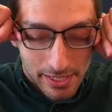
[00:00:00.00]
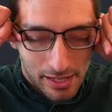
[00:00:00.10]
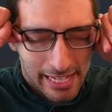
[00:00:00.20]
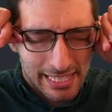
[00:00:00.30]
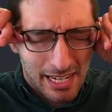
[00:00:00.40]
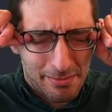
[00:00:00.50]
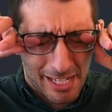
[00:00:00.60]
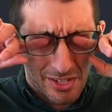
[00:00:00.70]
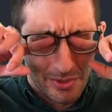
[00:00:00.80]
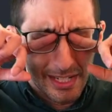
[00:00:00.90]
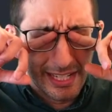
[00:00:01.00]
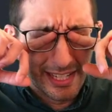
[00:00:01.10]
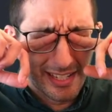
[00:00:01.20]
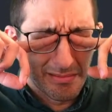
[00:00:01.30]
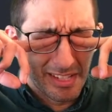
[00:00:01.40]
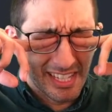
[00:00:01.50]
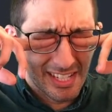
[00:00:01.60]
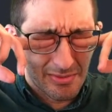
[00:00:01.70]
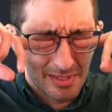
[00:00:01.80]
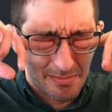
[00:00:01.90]
The last time I coded a system like
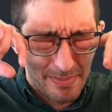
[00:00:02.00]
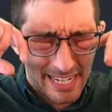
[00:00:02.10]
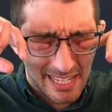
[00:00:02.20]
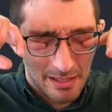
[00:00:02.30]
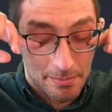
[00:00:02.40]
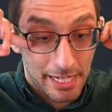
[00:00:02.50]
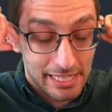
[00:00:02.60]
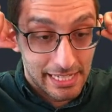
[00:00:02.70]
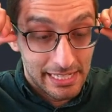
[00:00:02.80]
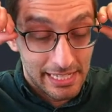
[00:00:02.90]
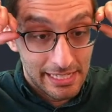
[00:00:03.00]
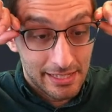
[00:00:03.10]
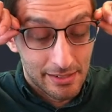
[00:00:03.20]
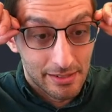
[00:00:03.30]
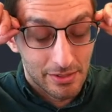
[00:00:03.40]
this was back in the Botland days.